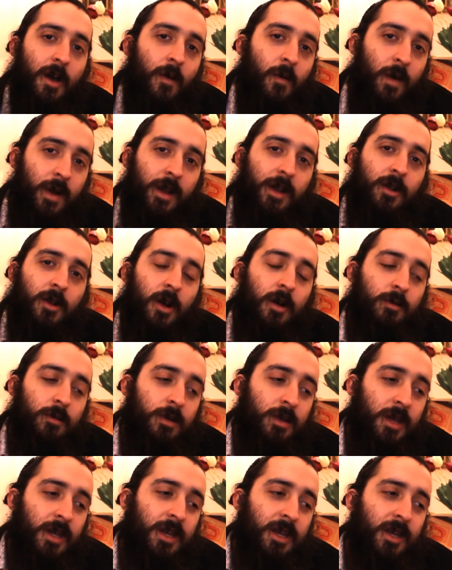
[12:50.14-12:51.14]
when it
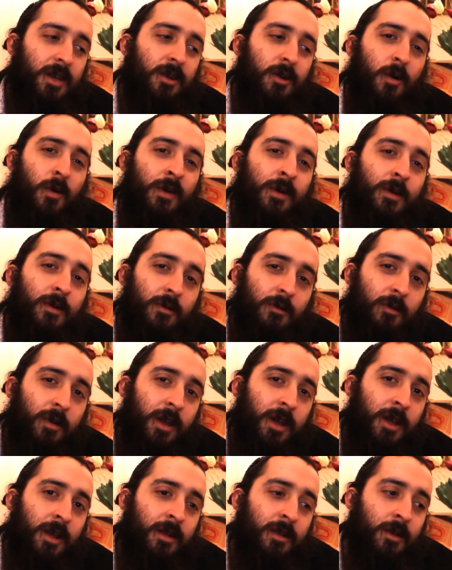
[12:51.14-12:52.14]
comes to ego and
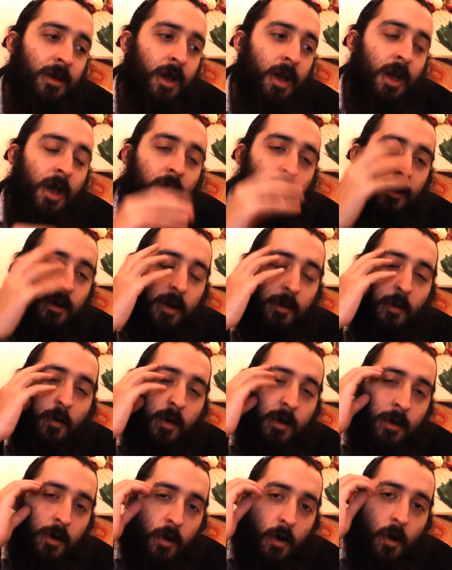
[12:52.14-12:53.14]
greed. The Rebbe
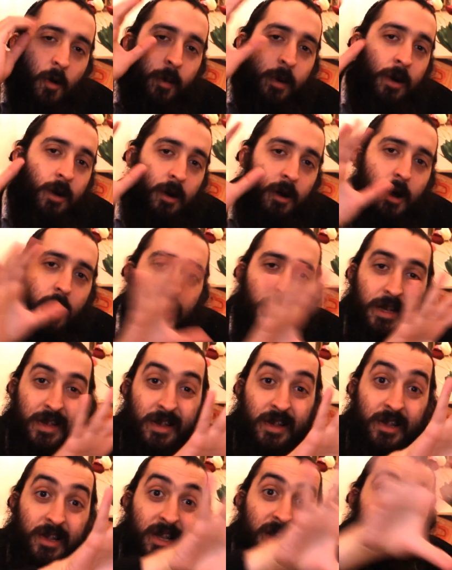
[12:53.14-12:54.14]
wanted to open our
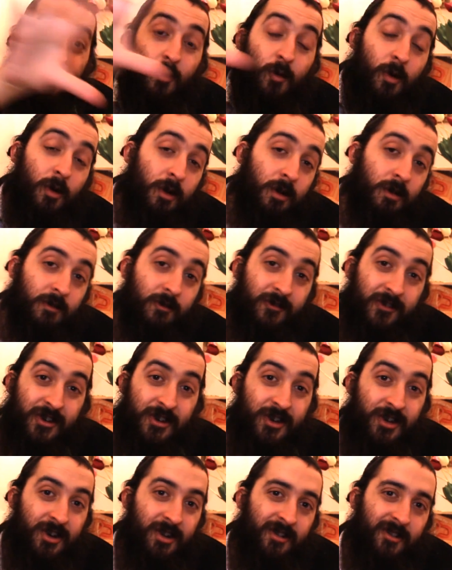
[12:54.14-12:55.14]
eyes to see the world
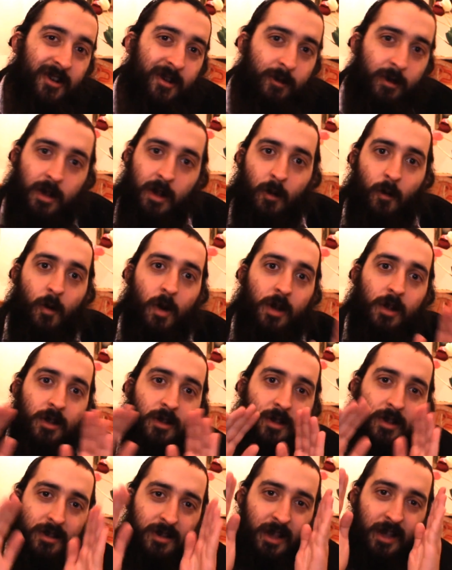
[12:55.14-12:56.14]
vision. The Rebbe didn't want
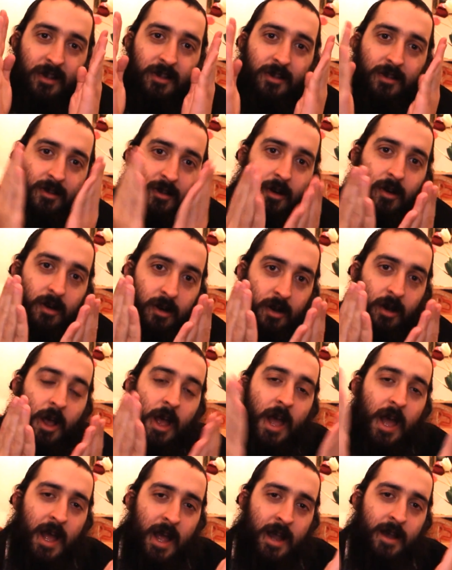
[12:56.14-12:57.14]
us to stay stuck
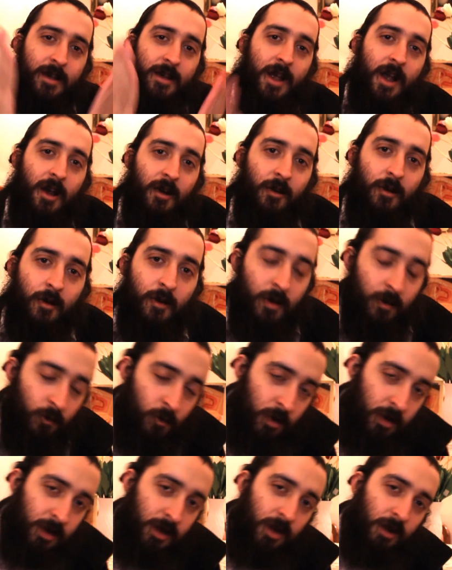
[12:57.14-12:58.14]
and narrow on
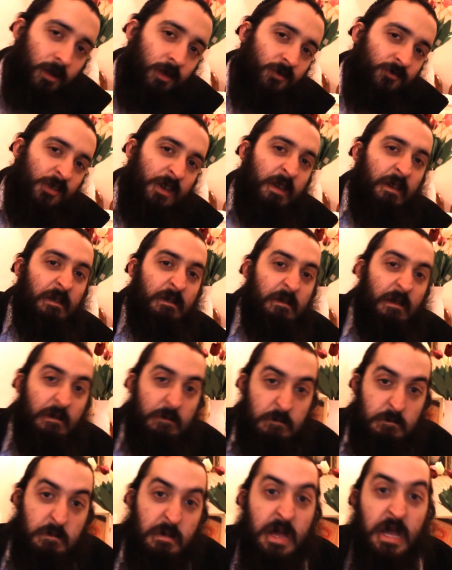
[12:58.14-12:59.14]
one little thing.
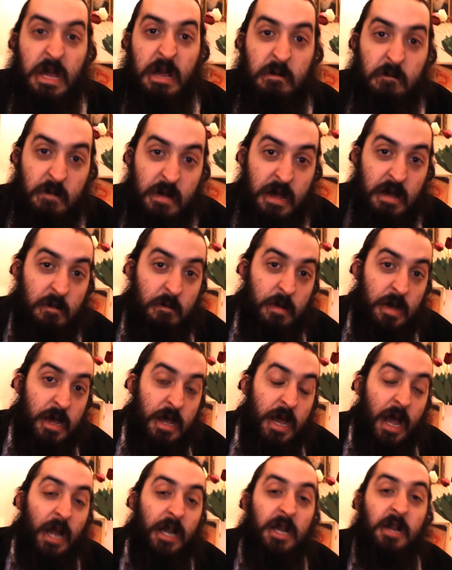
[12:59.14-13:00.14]
Me, me,
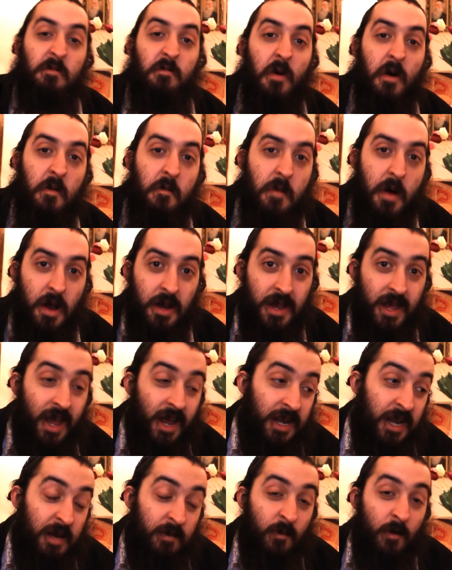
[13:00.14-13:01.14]
me. I need more money.
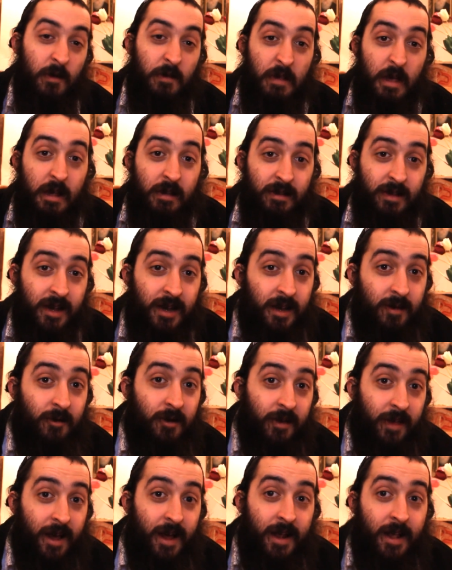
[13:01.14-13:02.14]
I need more this. I need
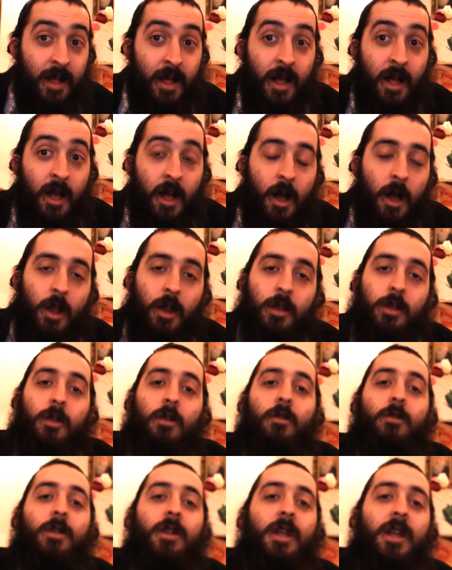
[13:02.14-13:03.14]
more that. Uh, you
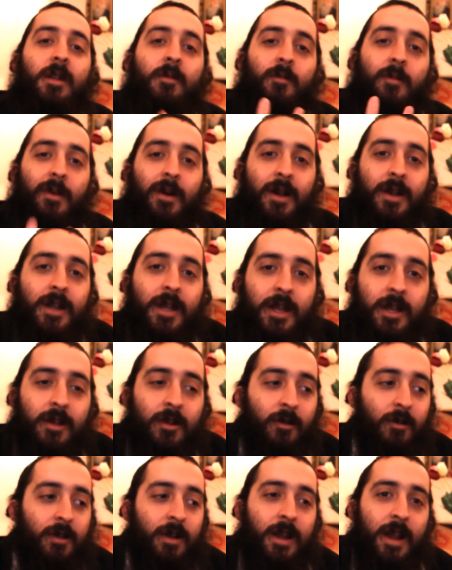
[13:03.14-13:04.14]
don't need money. You
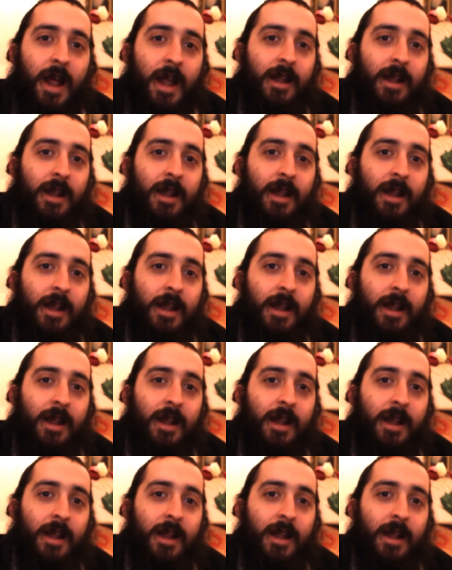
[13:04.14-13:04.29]
don't need